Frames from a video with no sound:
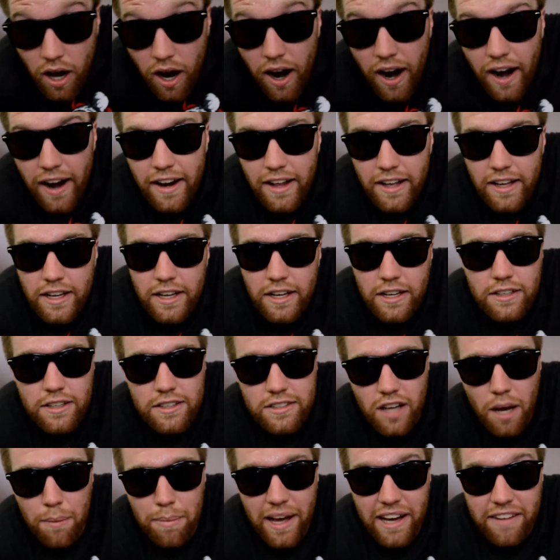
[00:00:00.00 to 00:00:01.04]
Alright, just
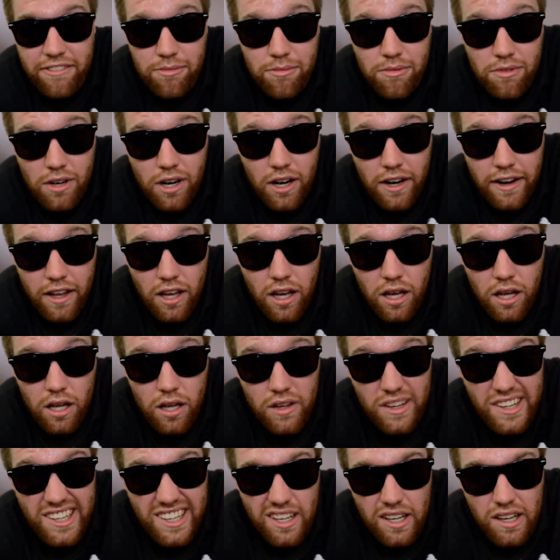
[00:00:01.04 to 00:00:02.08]
got back from a run.
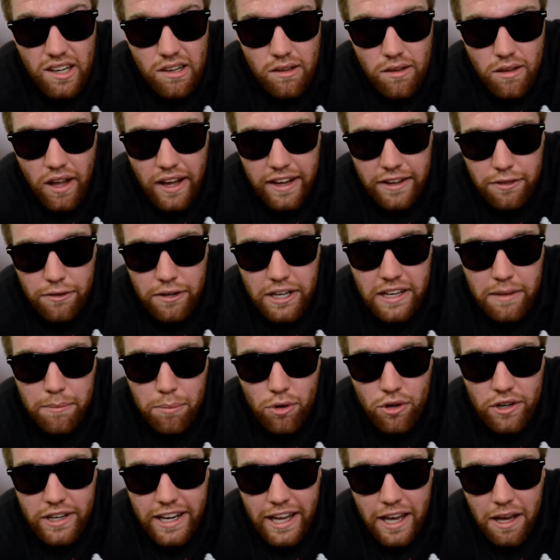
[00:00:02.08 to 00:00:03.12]
We're like
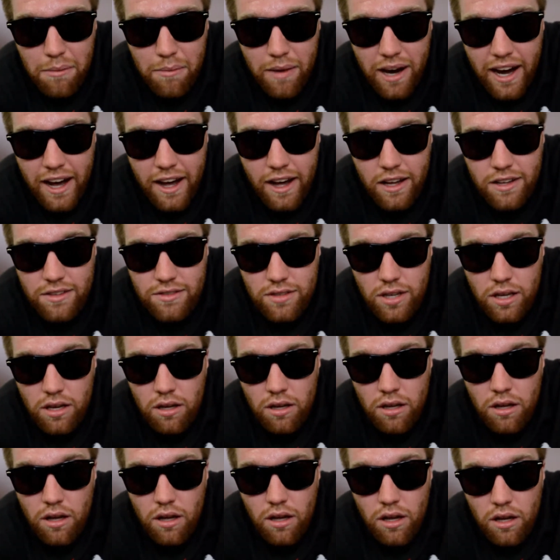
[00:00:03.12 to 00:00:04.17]
3.8 miles.
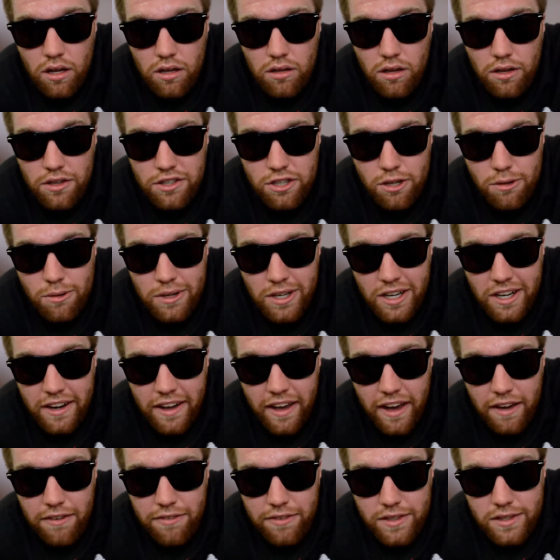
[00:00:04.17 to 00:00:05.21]
A little short one
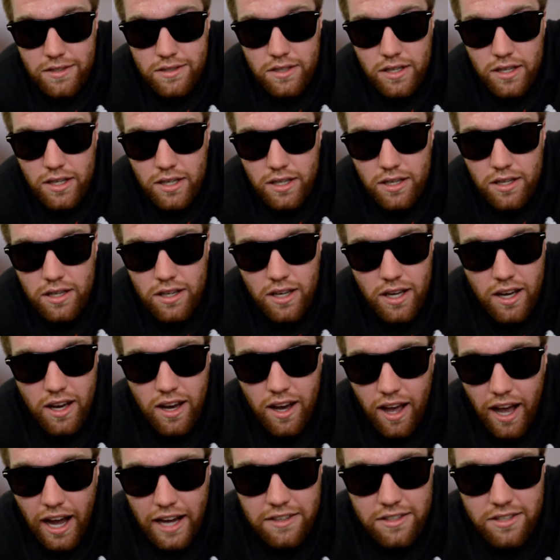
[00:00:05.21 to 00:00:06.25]
today, feels good.
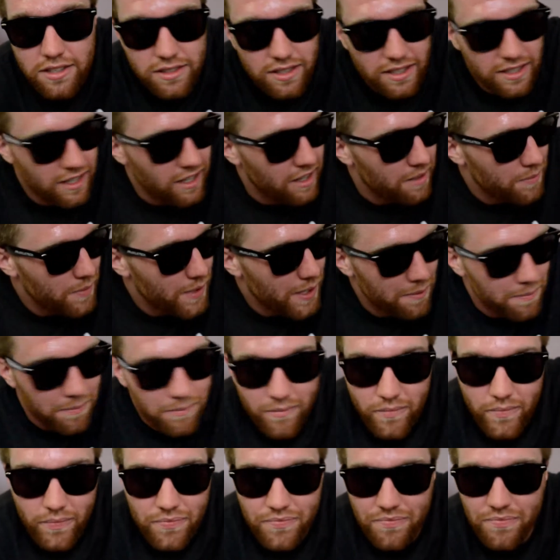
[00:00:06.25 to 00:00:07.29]
Oh man.
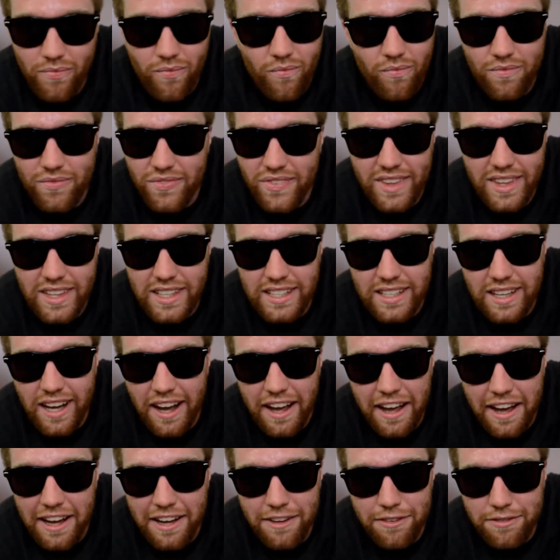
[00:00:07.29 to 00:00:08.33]

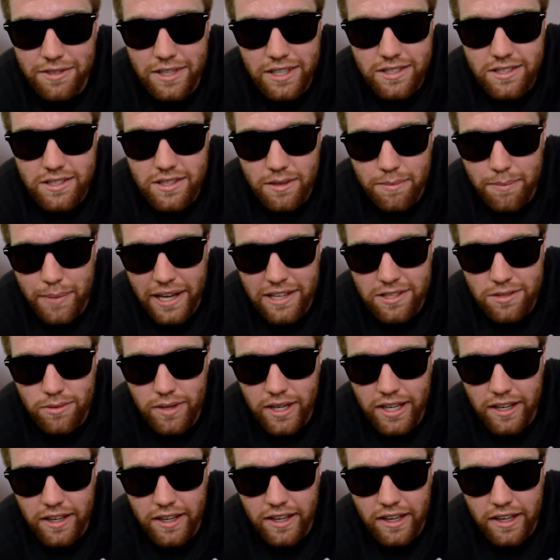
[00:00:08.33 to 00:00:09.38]
If it's the best way
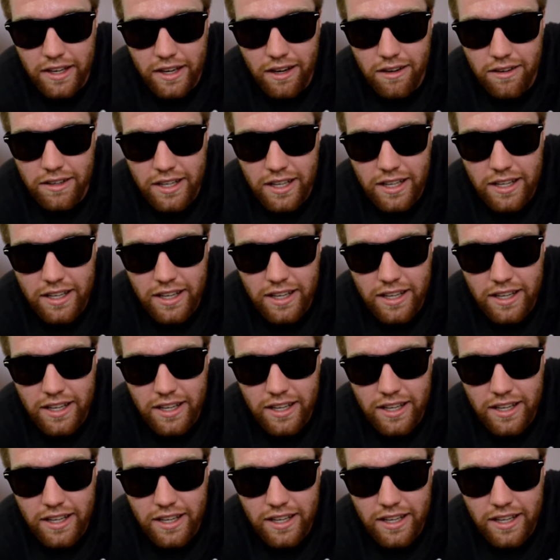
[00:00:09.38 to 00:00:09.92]
to get going.